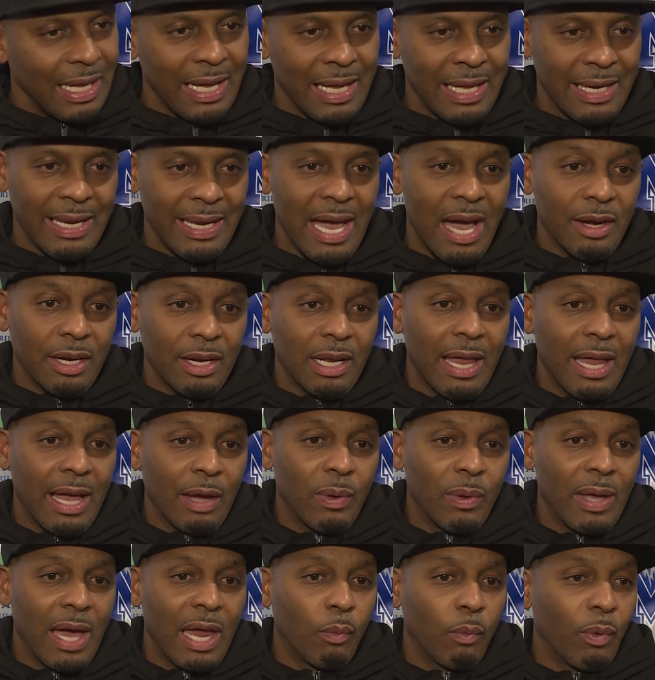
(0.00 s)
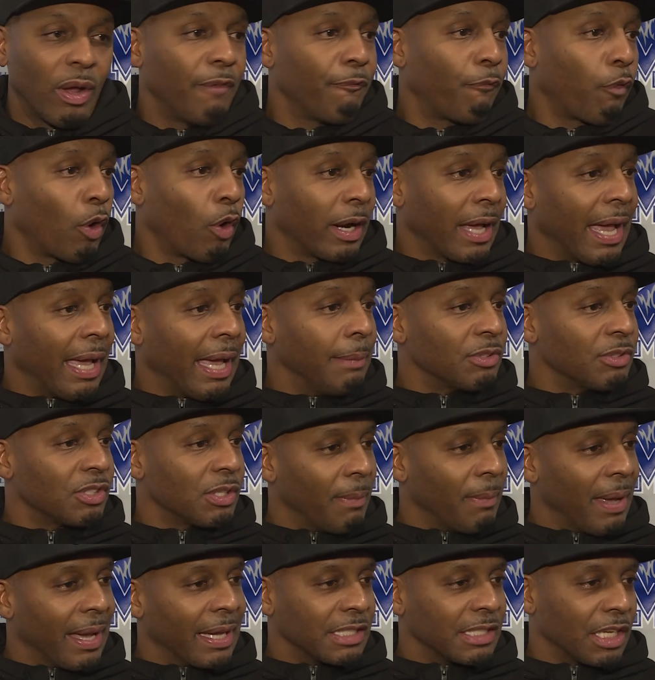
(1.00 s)
And now they're like, we got to win four games to
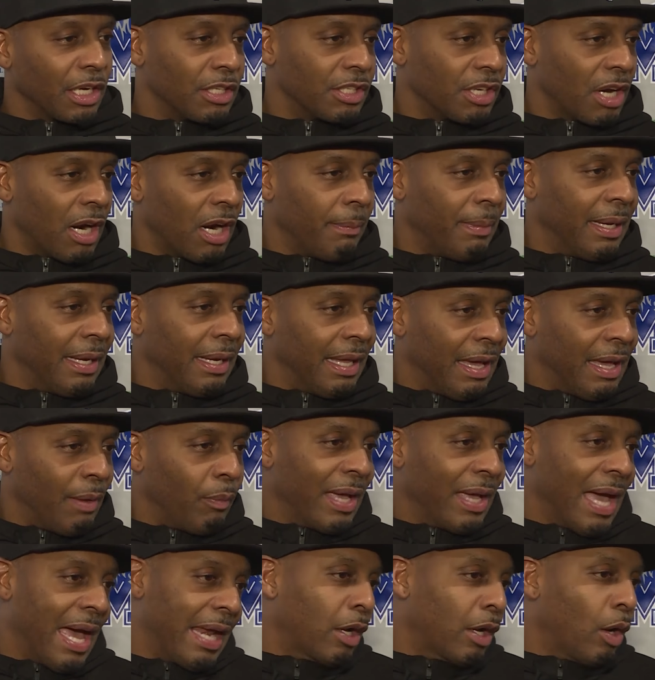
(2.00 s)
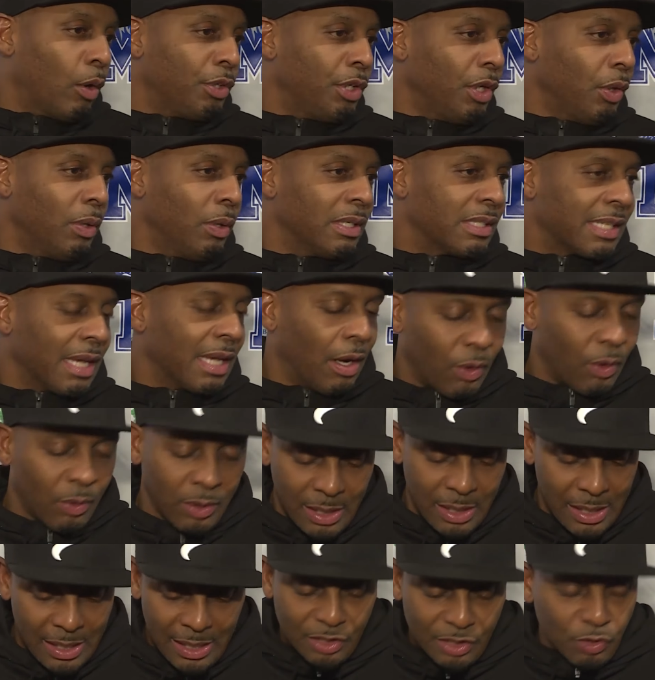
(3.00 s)
make it to the tournament, and we got to go do it. So
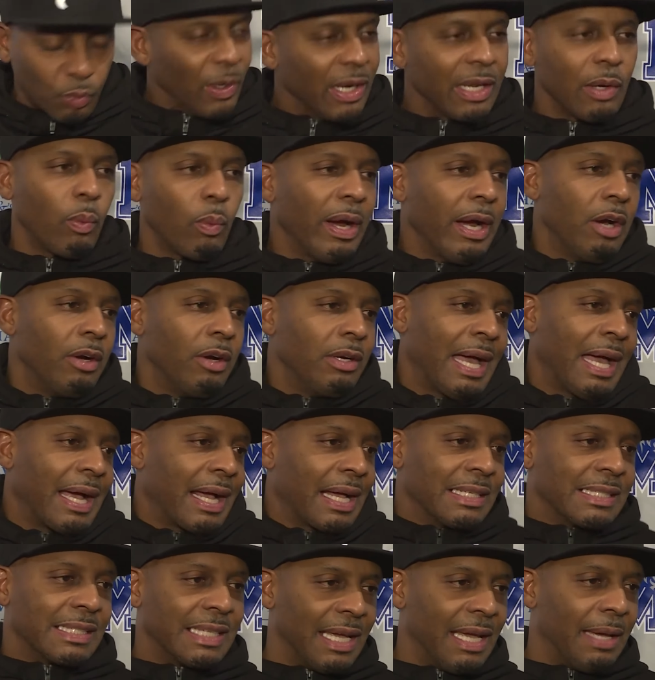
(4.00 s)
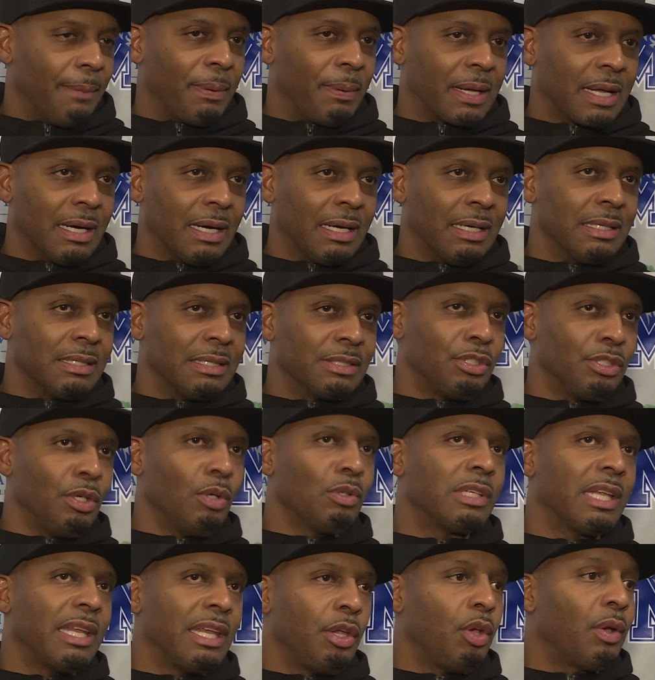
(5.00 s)
it's really weird, like I said, because
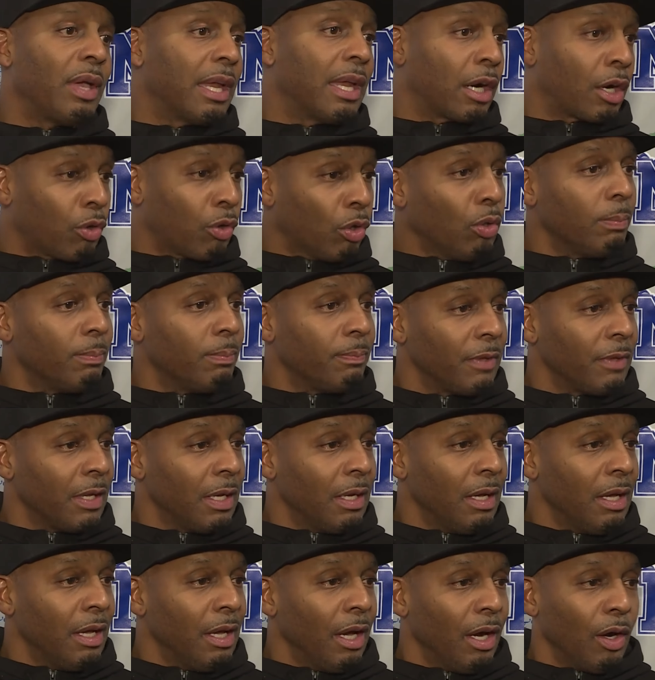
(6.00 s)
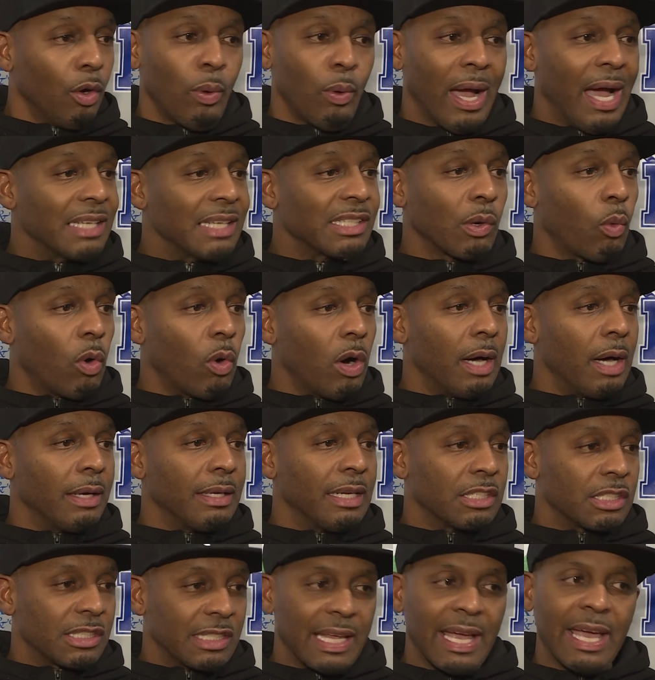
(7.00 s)
usually you get a group who hasn't won
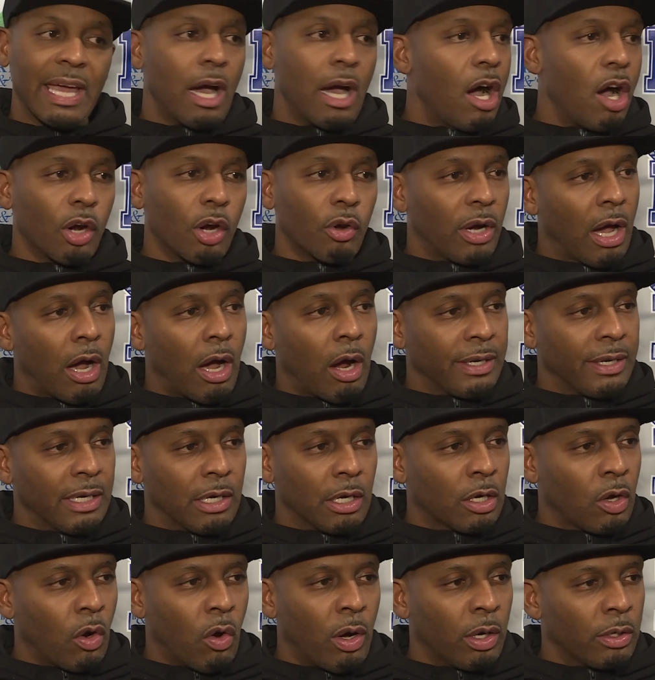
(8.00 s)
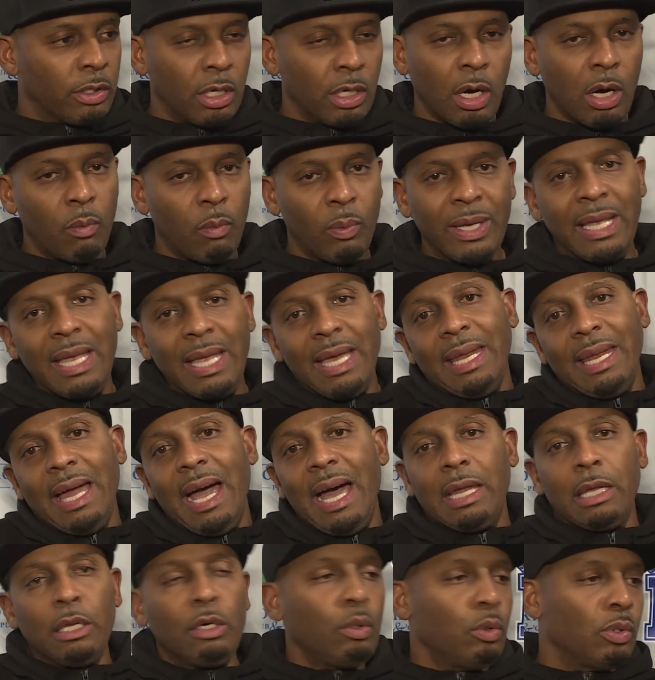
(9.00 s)
to staying hungry all year going, dog, we
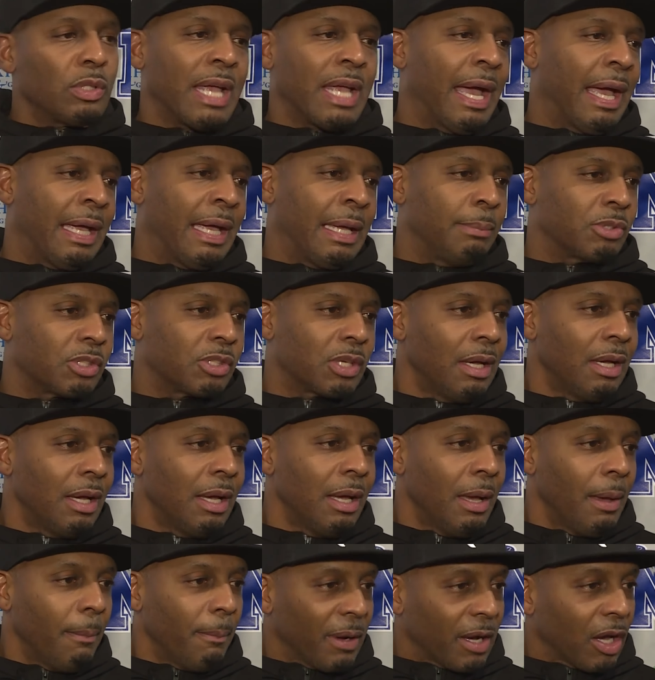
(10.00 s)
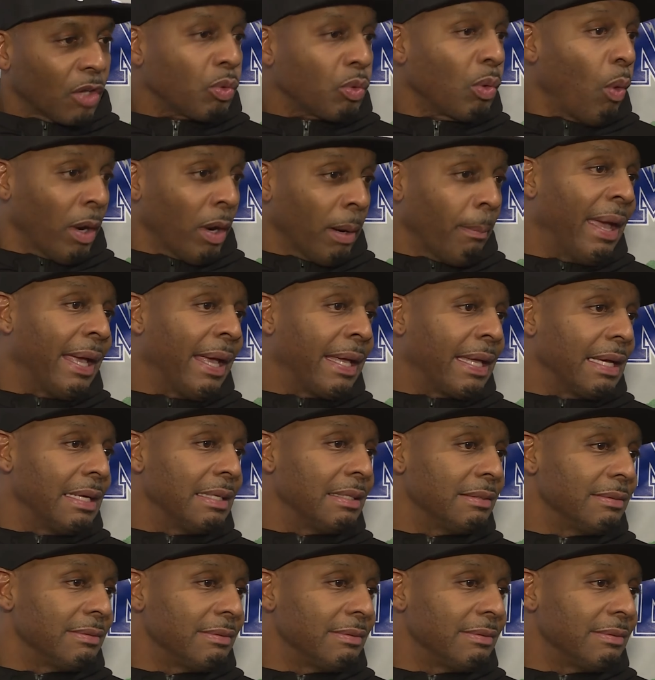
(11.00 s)
cannot lose games because we want to make it.